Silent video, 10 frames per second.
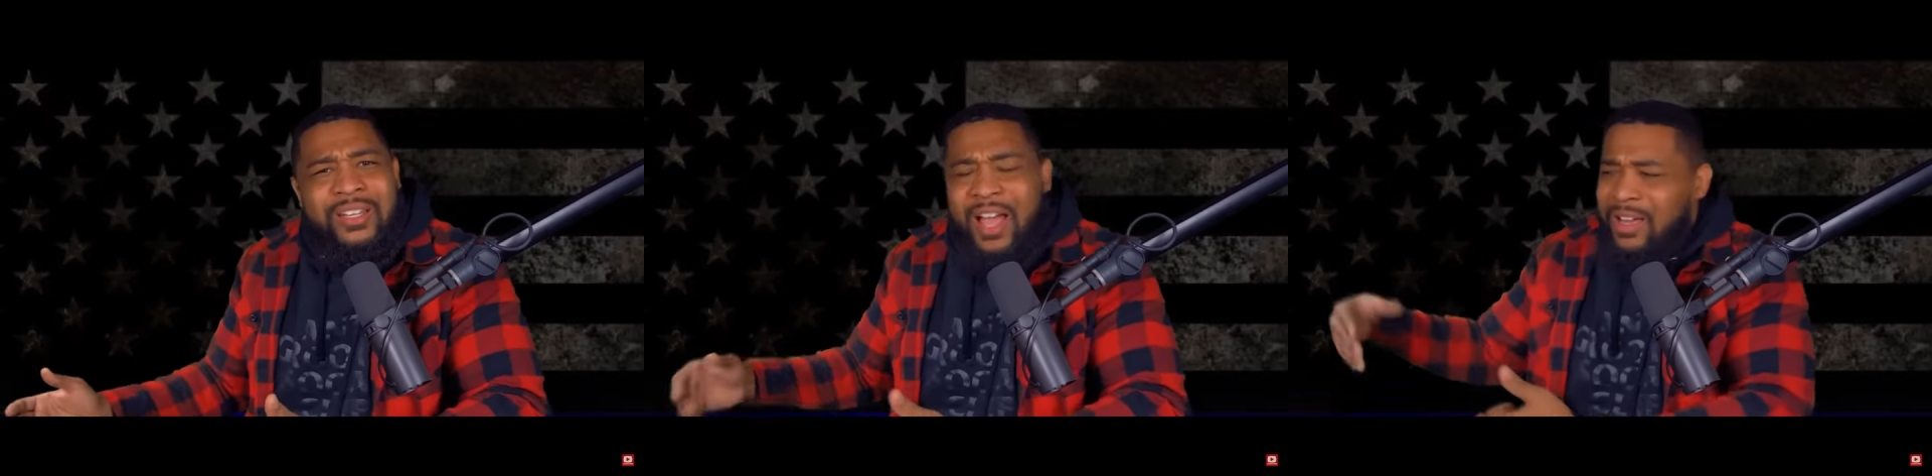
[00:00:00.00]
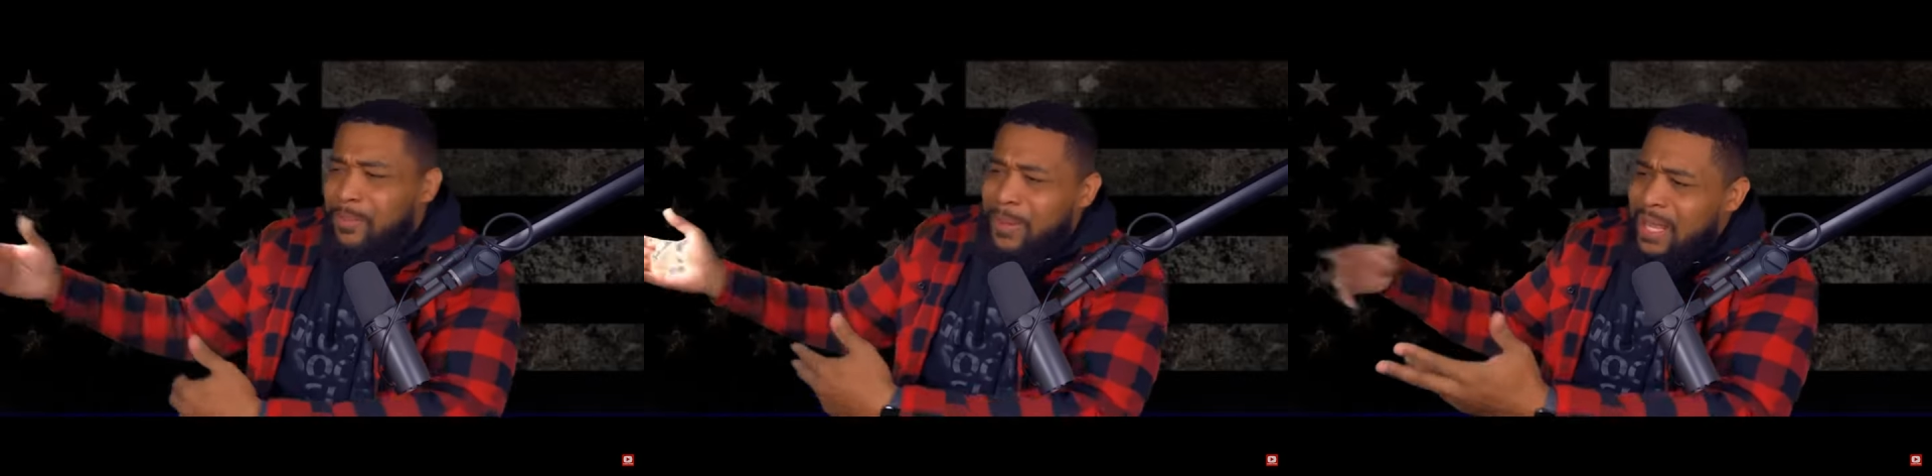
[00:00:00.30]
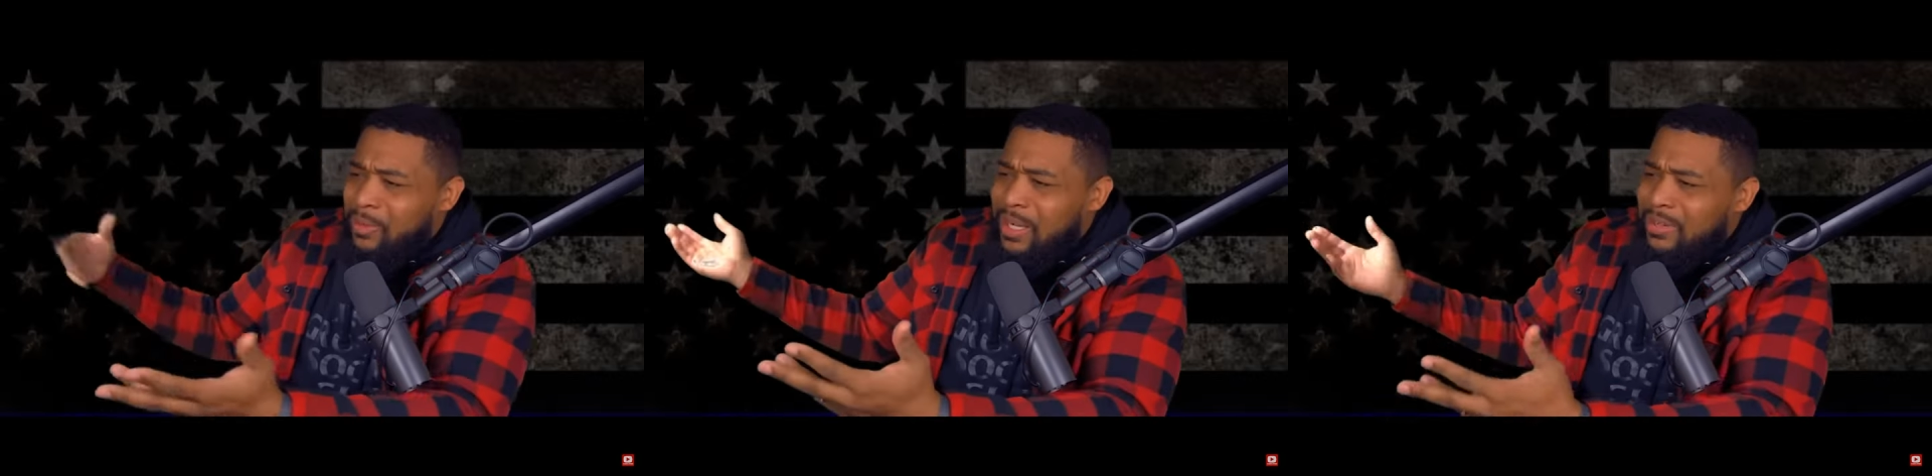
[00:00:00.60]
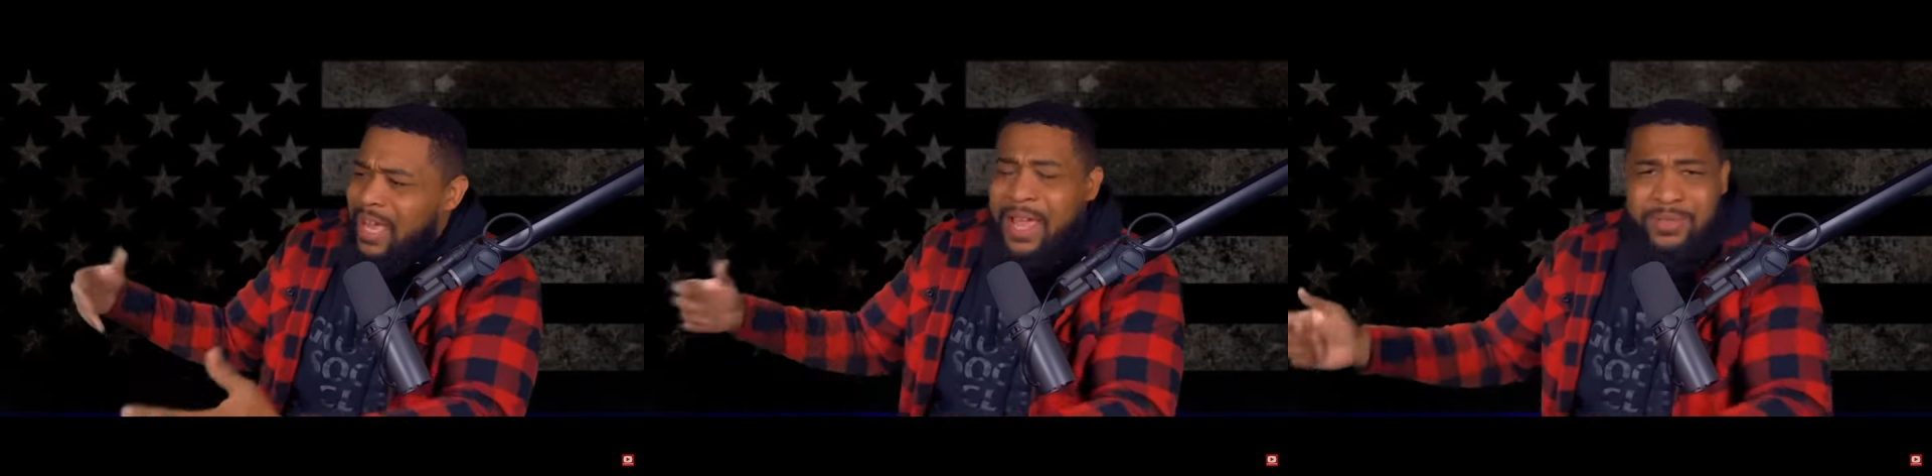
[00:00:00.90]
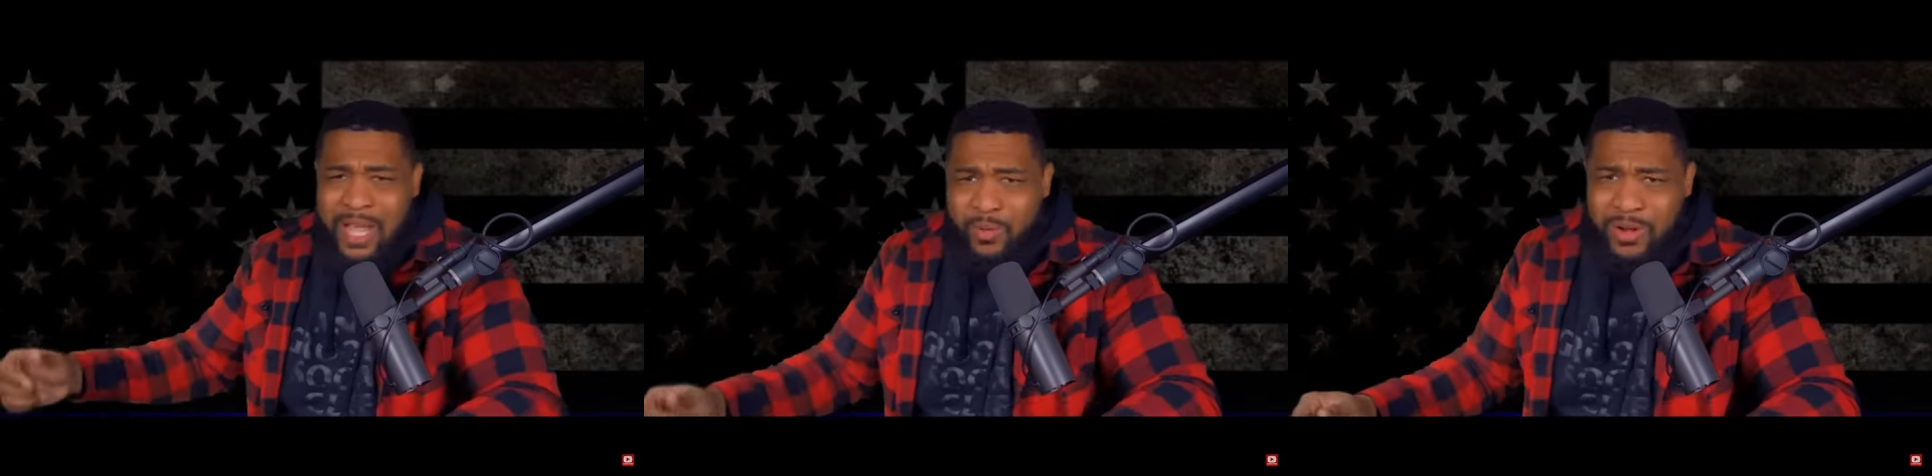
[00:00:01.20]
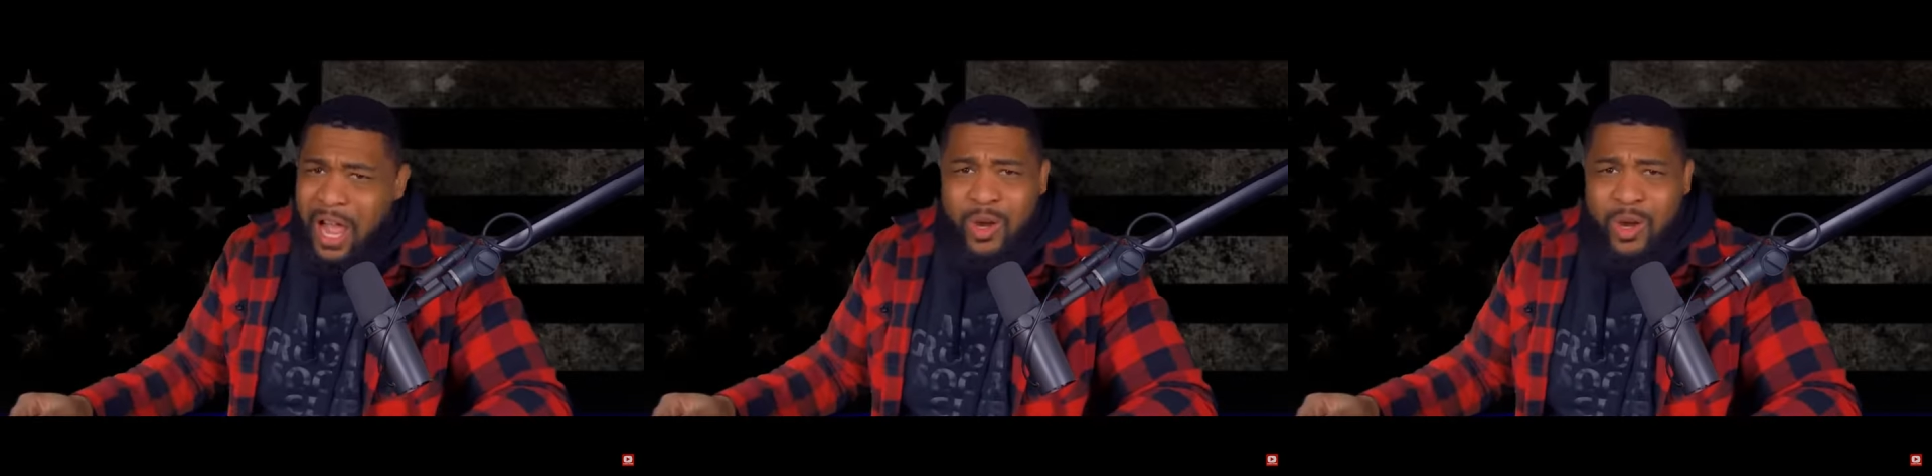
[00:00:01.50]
Y'all can play whatever games y'all want.